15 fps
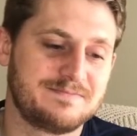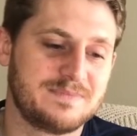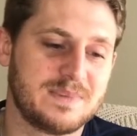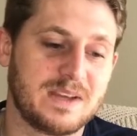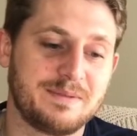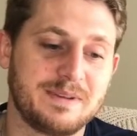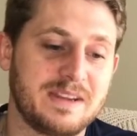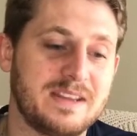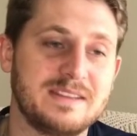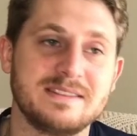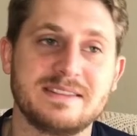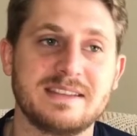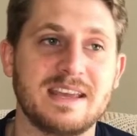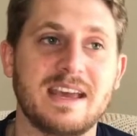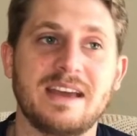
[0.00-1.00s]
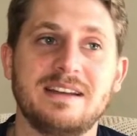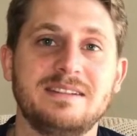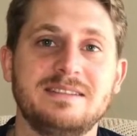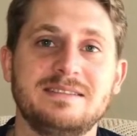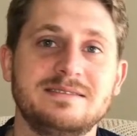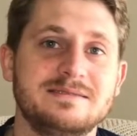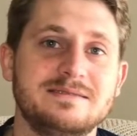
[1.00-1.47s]
mean, in
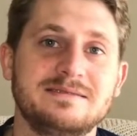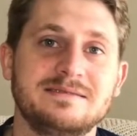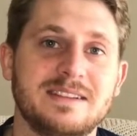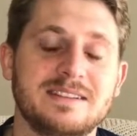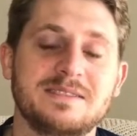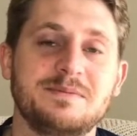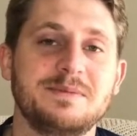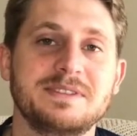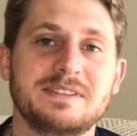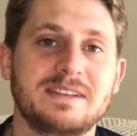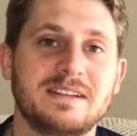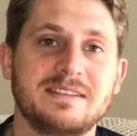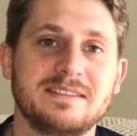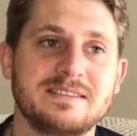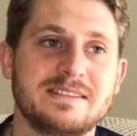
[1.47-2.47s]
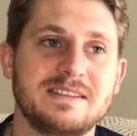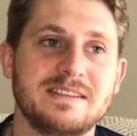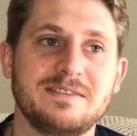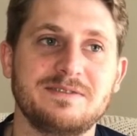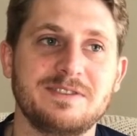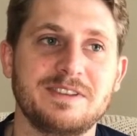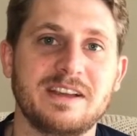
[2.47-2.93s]
Seattle, that's almost a
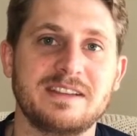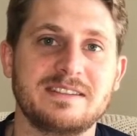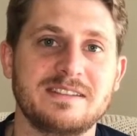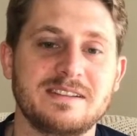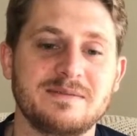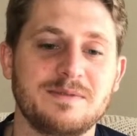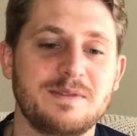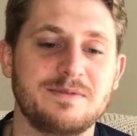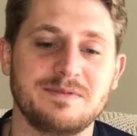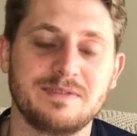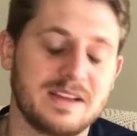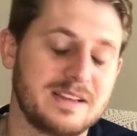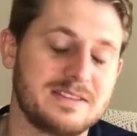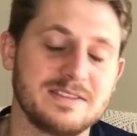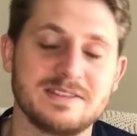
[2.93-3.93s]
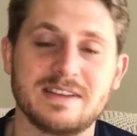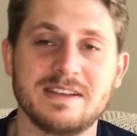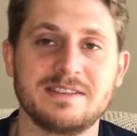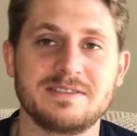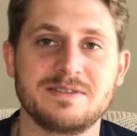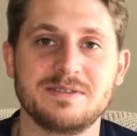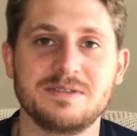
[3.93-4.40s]
guarantee for that team, over just
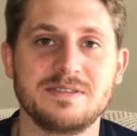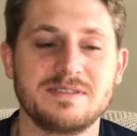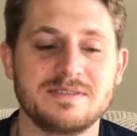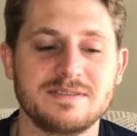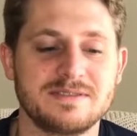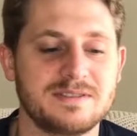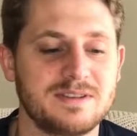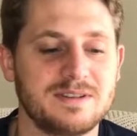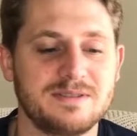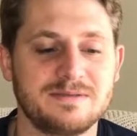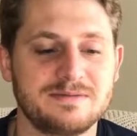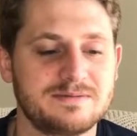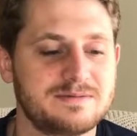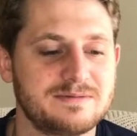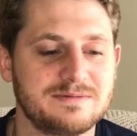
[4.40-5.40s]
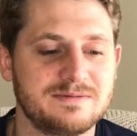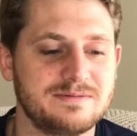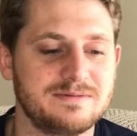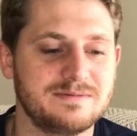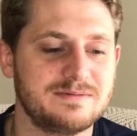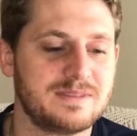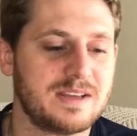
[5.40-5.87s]
history. So,
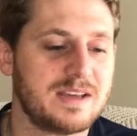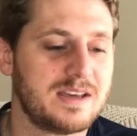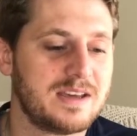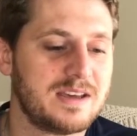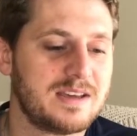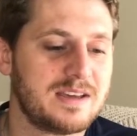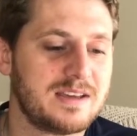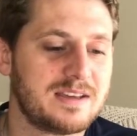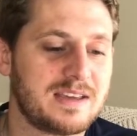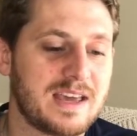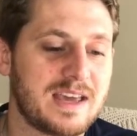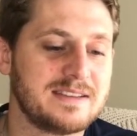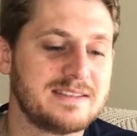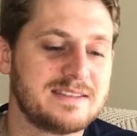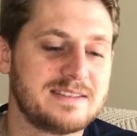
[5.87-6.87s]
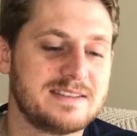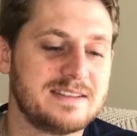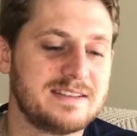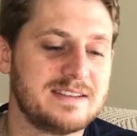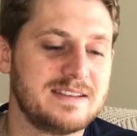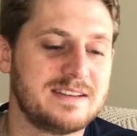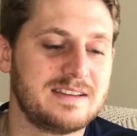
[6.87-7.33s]
Kansas
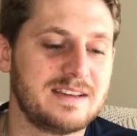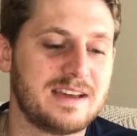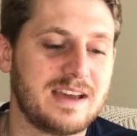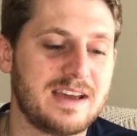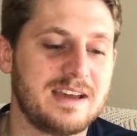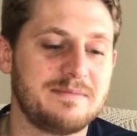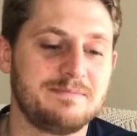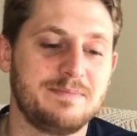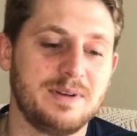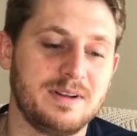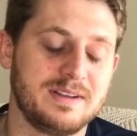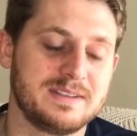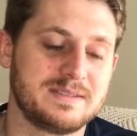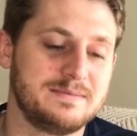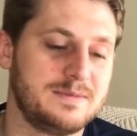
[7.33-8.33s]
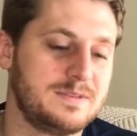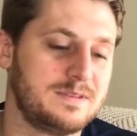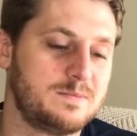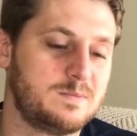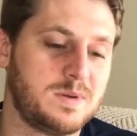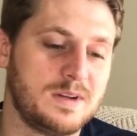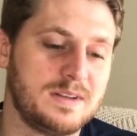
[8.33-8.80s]
City at Baltimore.
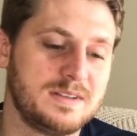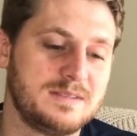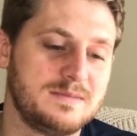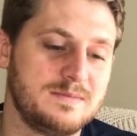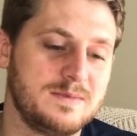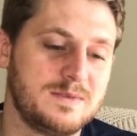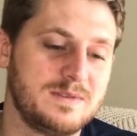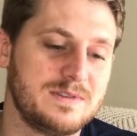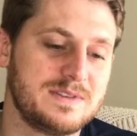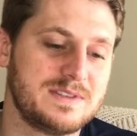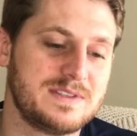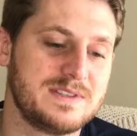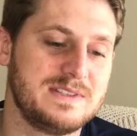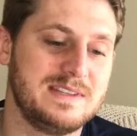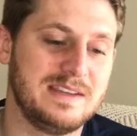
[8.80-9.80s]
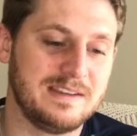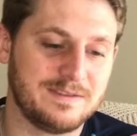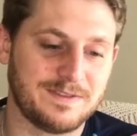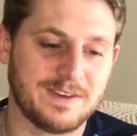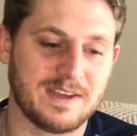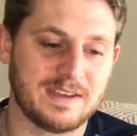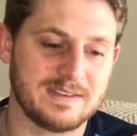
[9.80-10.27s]
Baltimore's
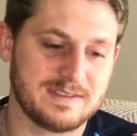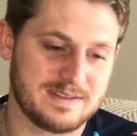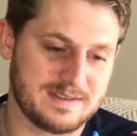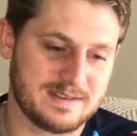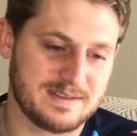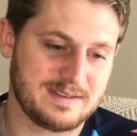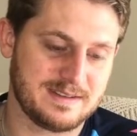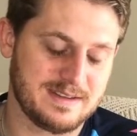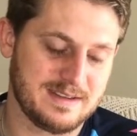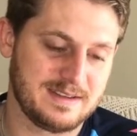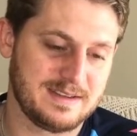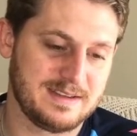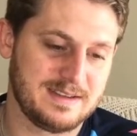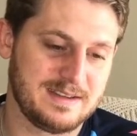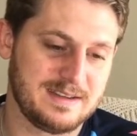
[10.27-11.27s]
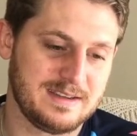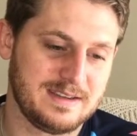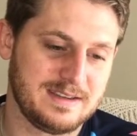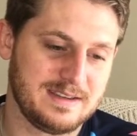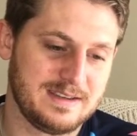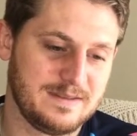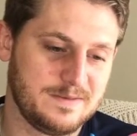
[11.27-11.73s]
defense
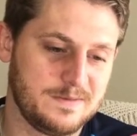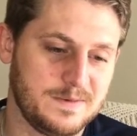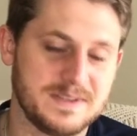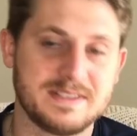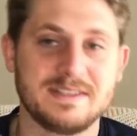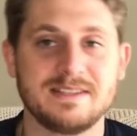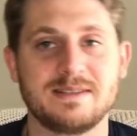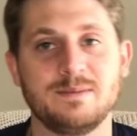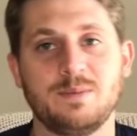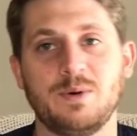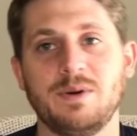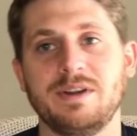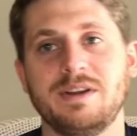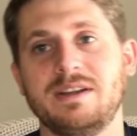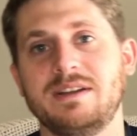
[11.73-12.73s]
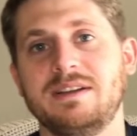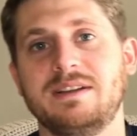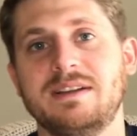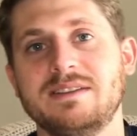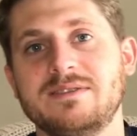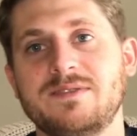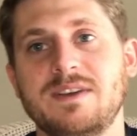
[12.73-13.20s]
was disappointing
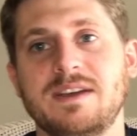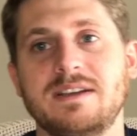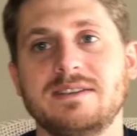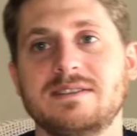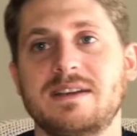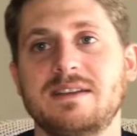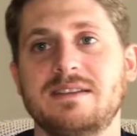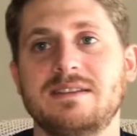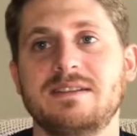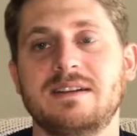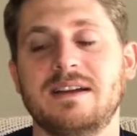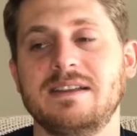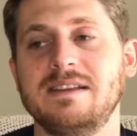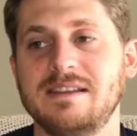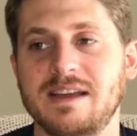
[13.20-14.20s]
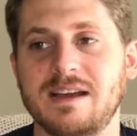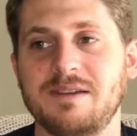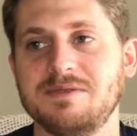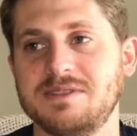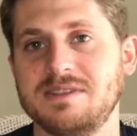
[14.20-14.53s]
against Vegas, I think. I think that was the